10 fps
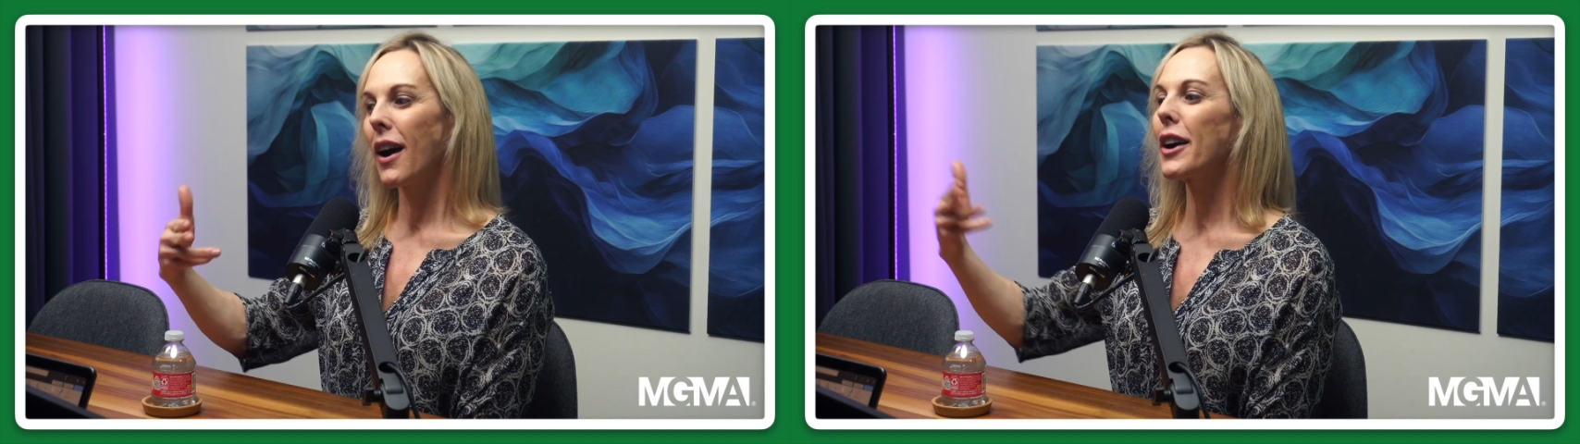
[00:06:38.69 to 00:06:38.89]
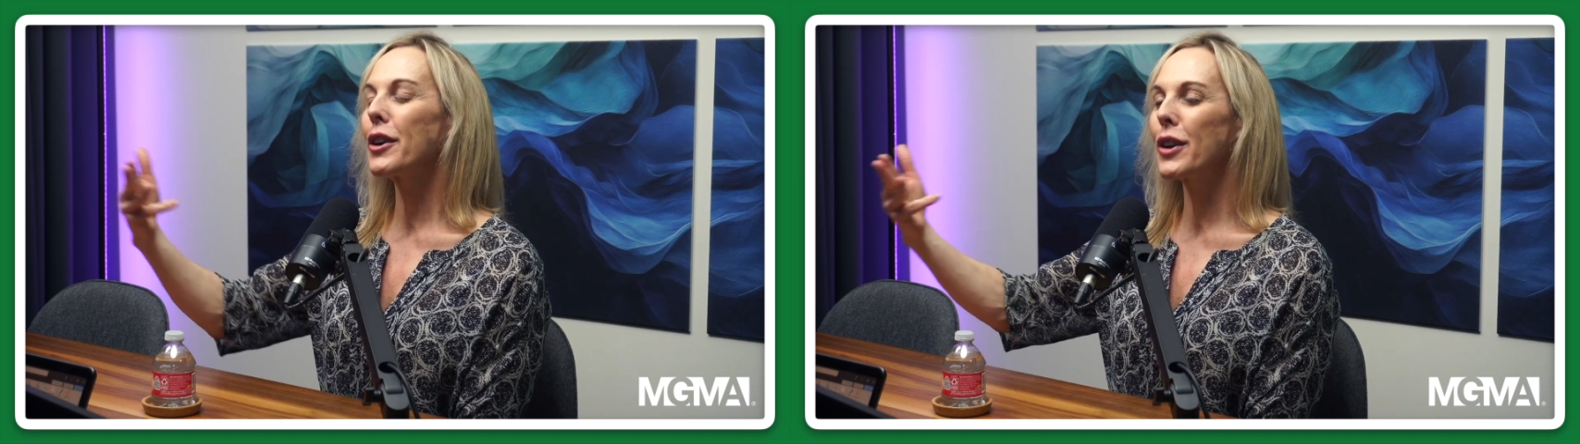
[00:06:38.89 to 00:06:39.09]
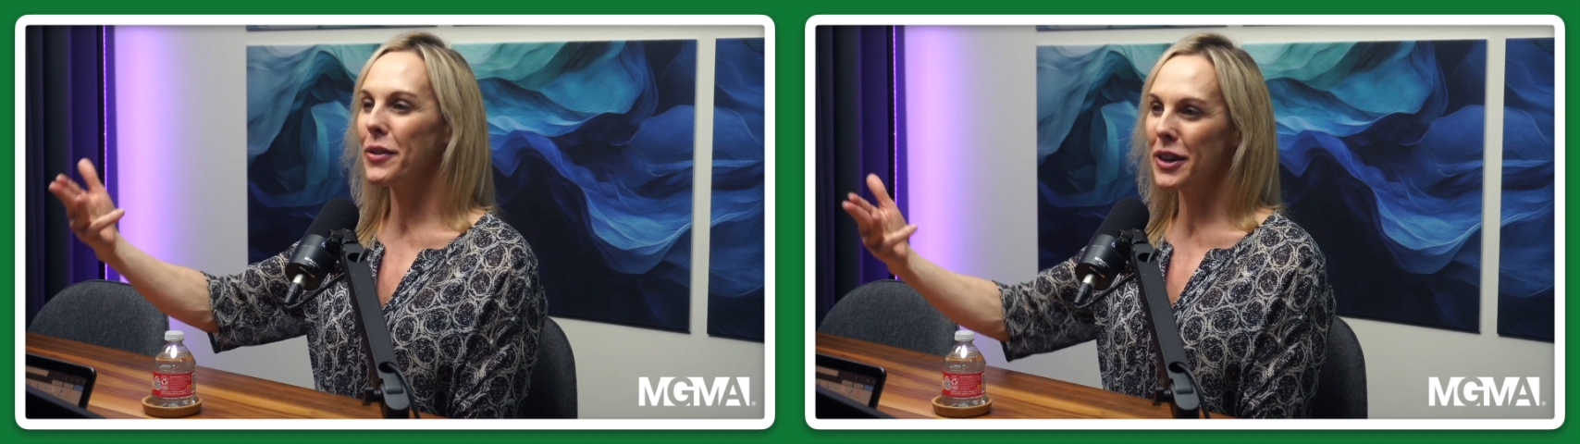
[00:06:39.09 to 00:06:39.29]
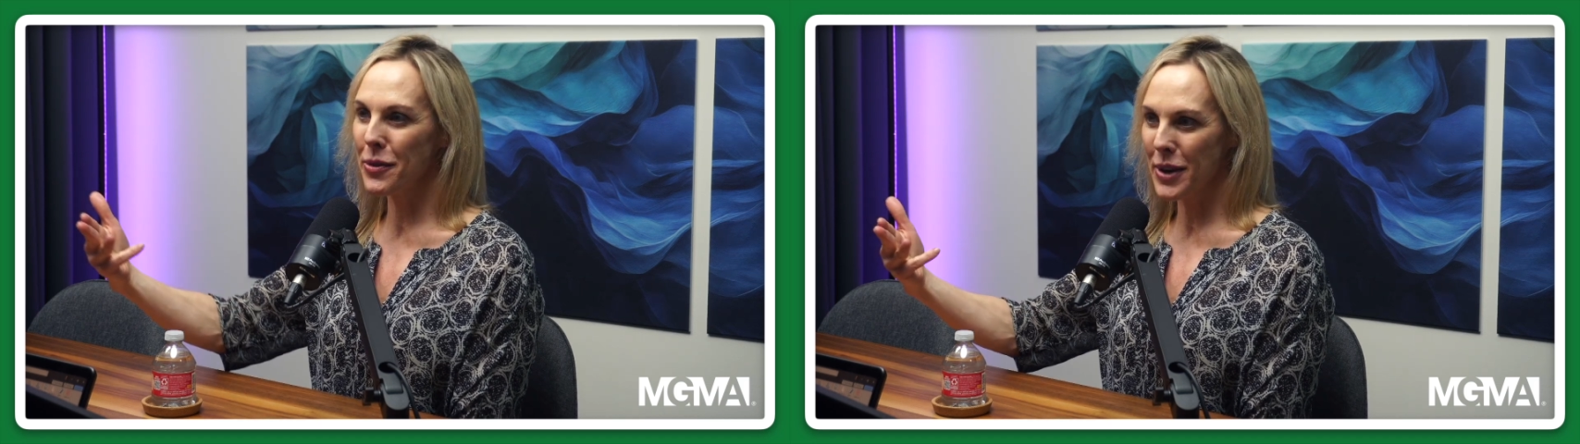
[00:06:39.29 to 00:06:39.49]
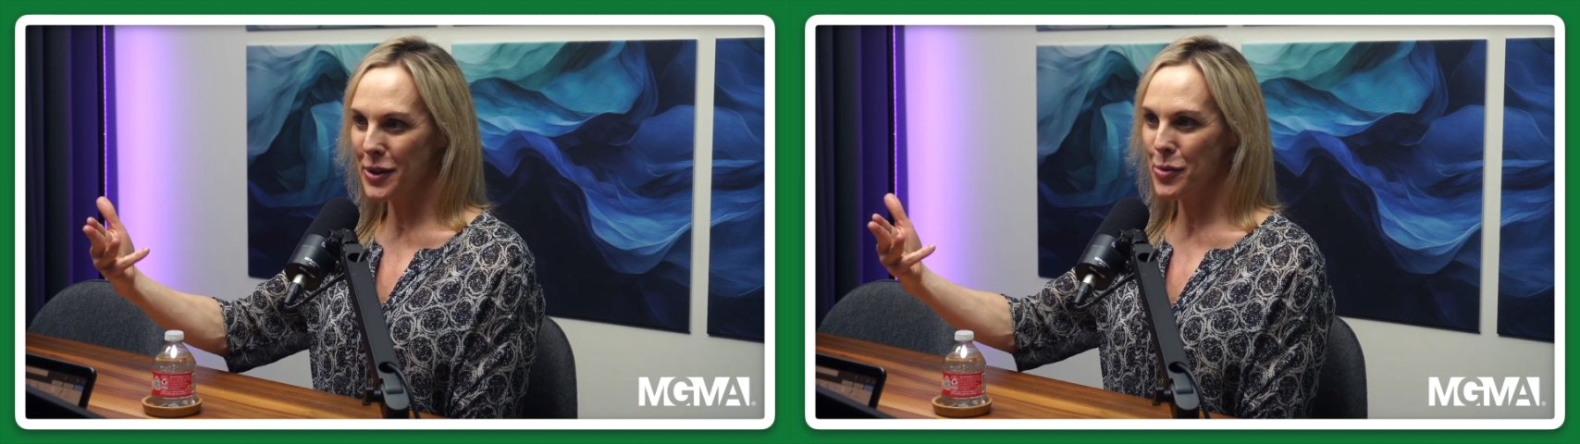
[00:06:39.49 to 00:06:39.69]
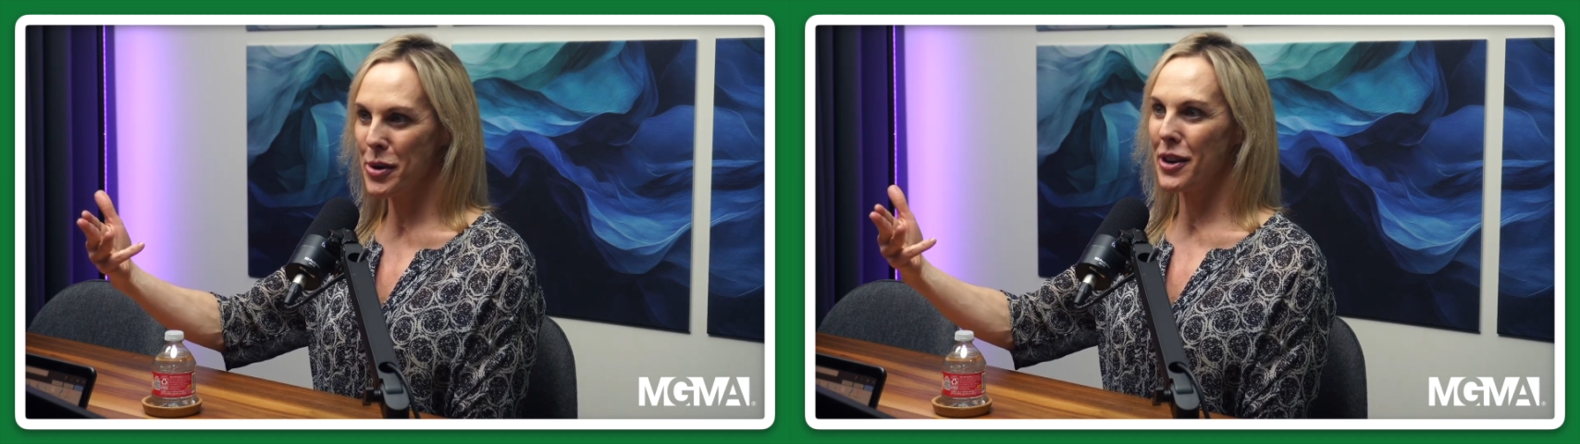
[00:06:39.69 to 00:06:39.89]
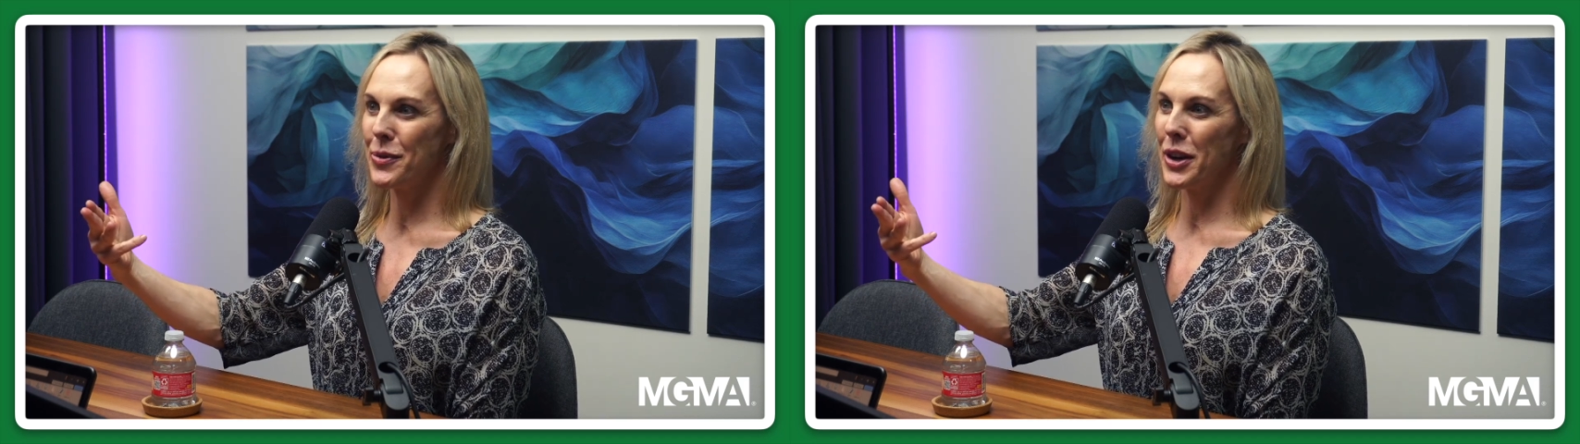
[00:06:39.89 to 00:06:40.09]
Are you giving it rest, repair, and